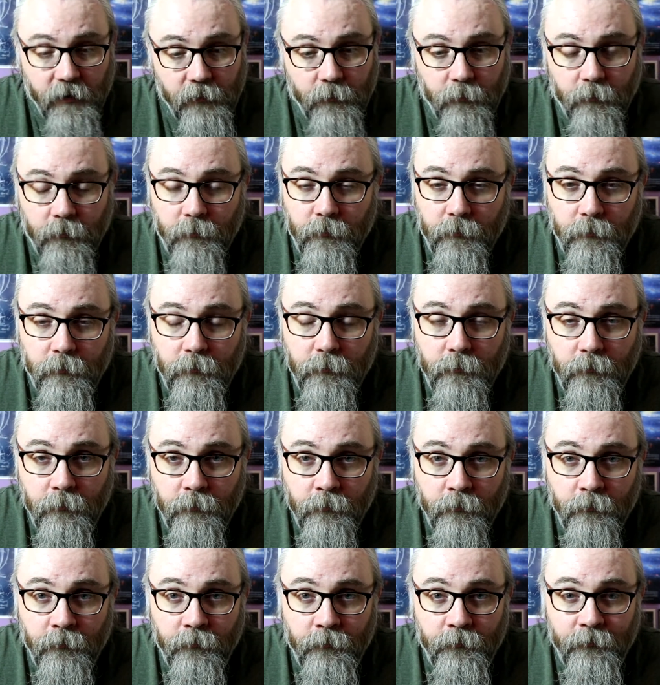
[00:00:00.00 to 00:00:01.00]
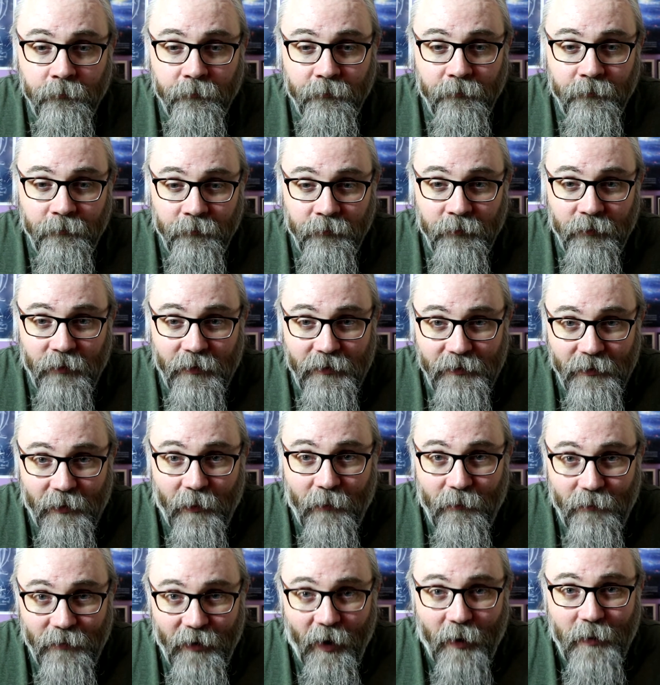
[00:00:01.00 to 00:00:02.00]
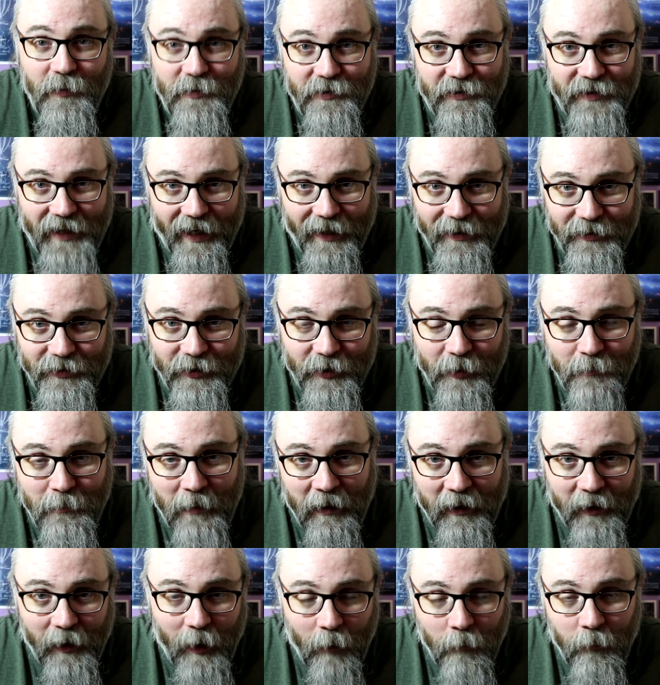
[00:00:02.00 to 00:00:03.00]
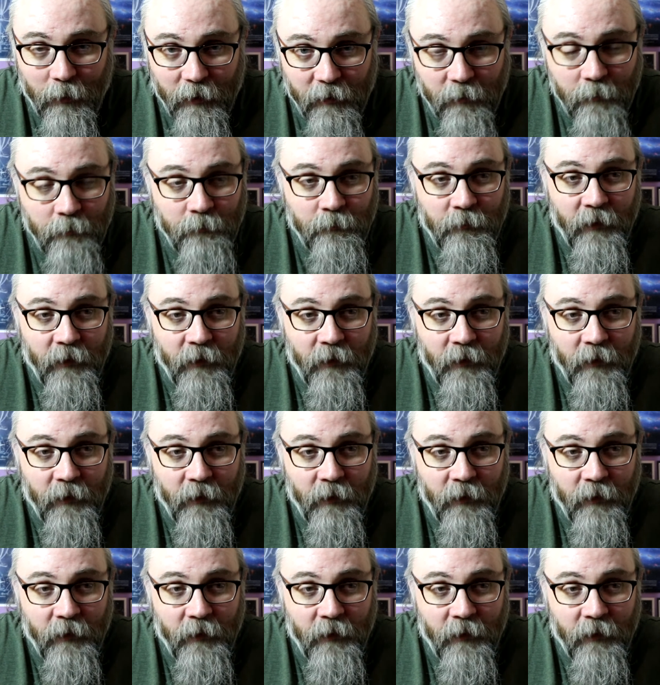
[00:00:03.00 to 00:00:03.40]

and got no stature to back it up with.